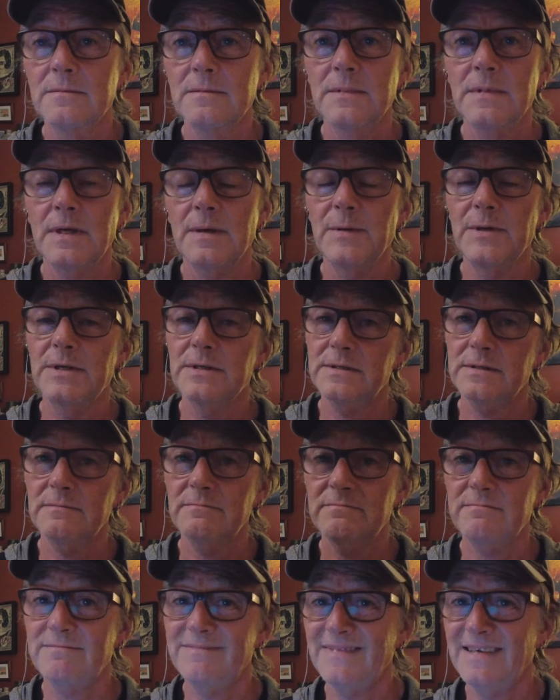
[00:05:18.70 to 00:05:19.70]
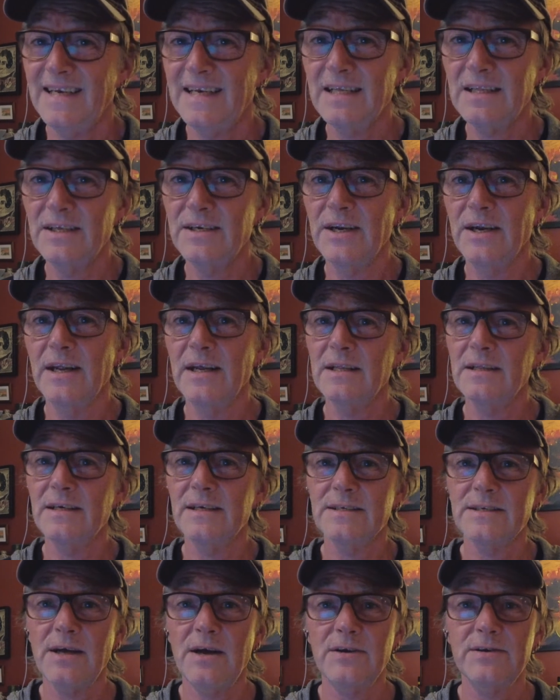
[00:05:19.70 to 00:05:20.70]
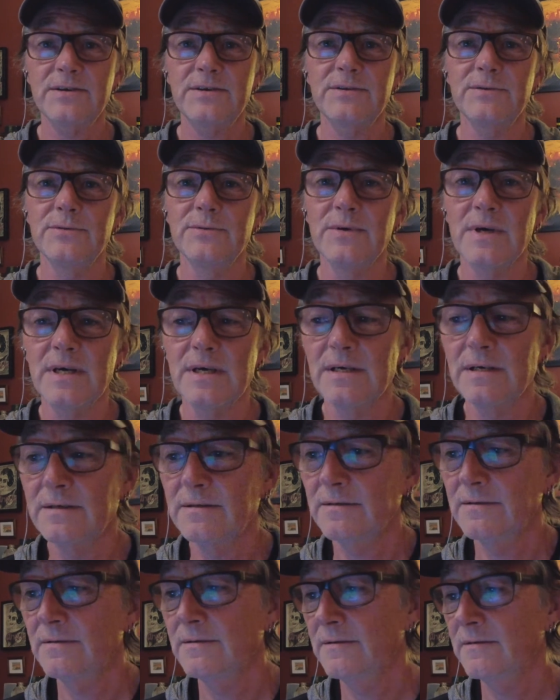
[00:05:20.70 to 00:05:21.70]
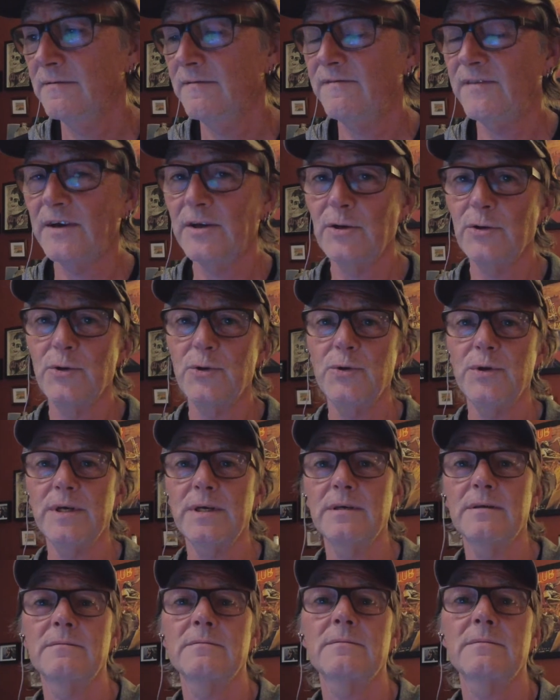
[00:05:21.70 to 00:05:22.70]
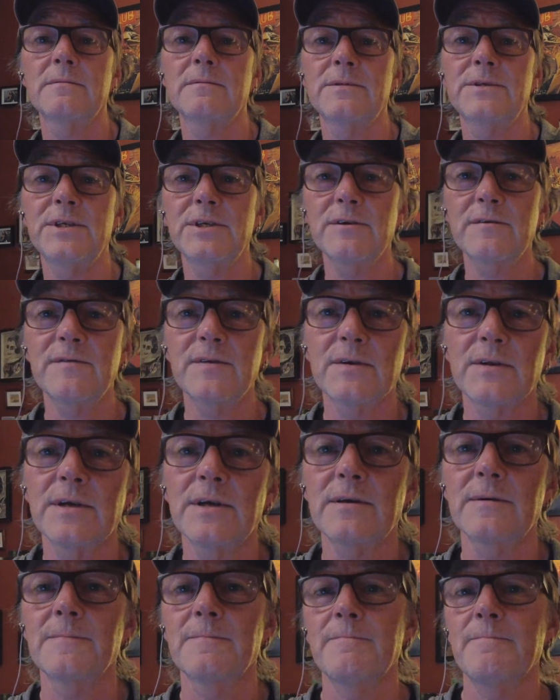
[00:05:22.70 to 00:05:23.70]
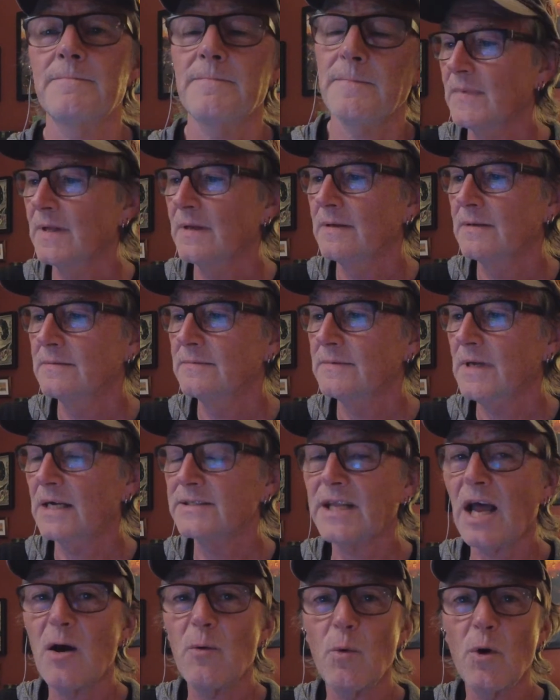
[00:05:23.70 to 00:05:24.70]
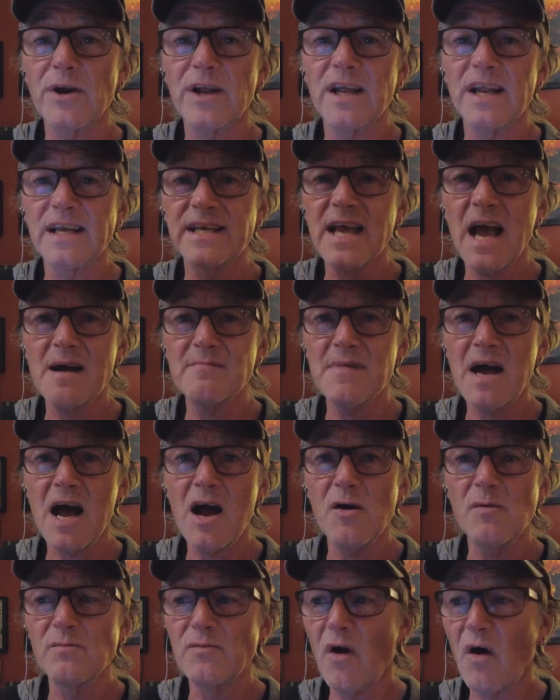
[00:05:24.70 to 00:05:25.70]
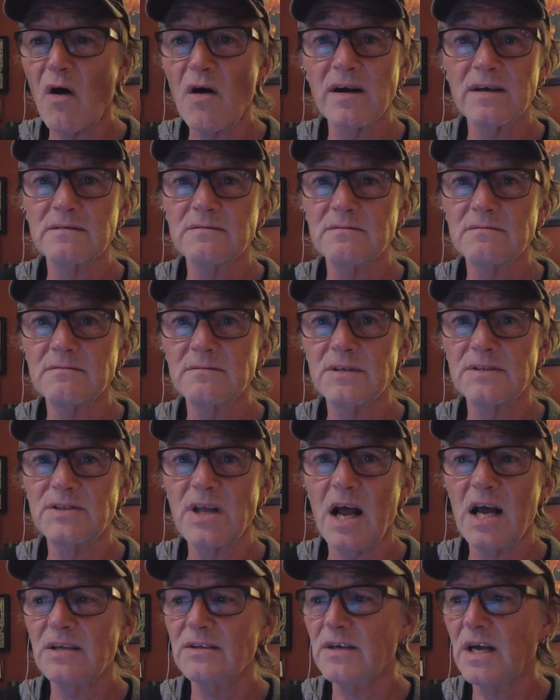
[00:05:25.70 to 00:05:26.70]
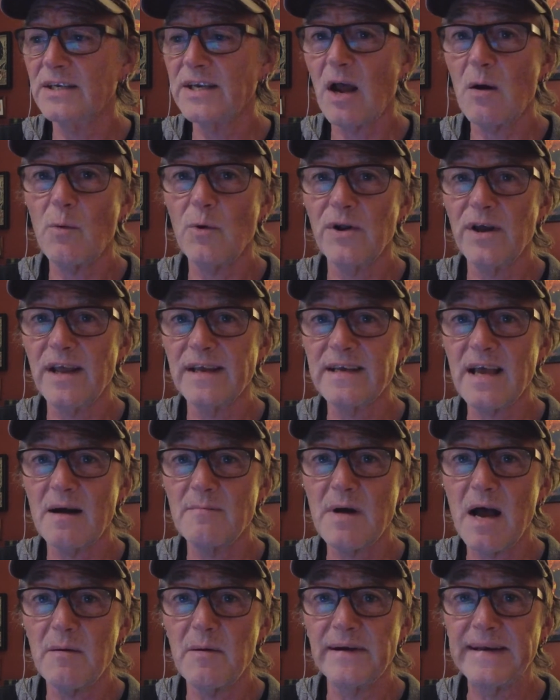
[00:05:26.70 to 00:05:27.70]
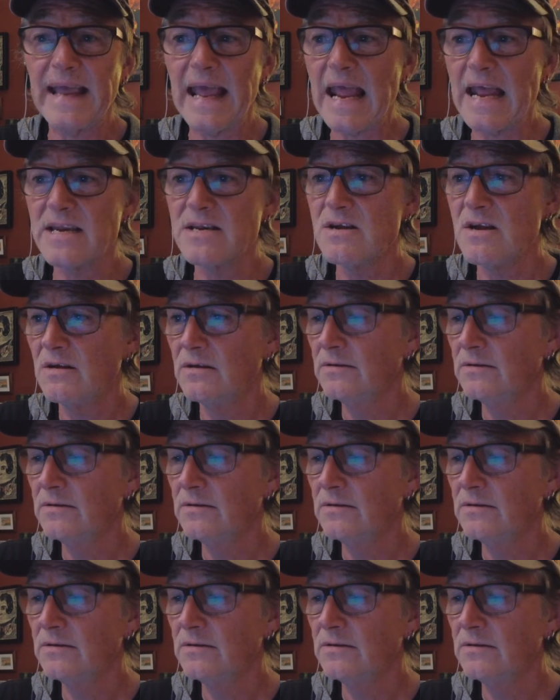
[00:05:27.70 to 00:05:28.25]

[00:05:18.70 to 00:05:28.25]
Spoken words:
it's England and Italy. It's hard to figure out who to cheer for there. I don't want it to come home, right? I don't want it to come home again.